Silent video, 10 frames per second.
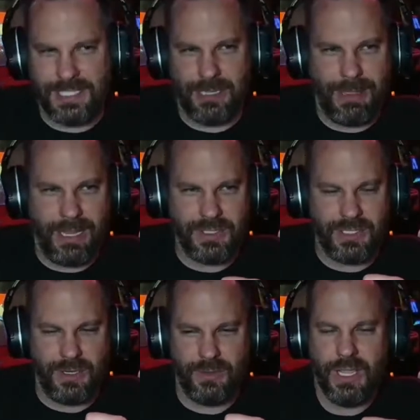on the
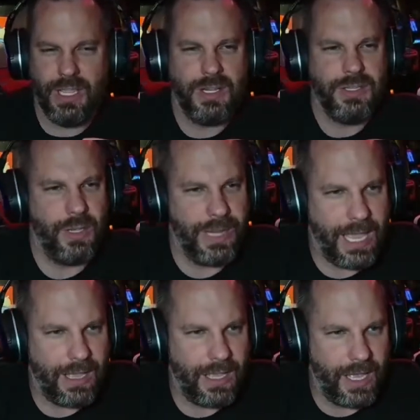milestone. So
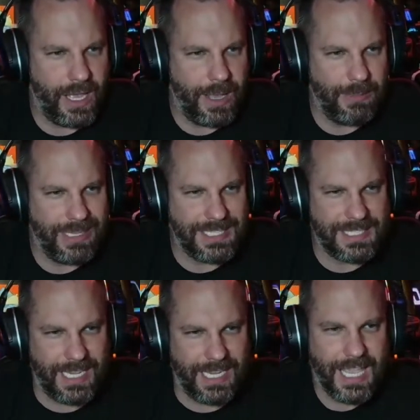yeah,
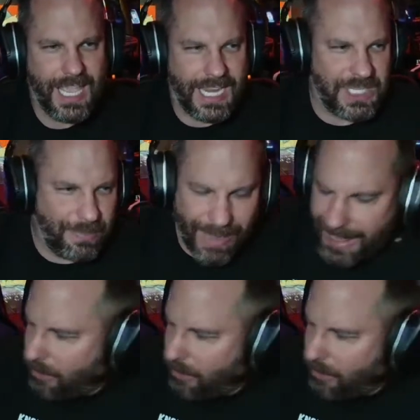let's see. I should probably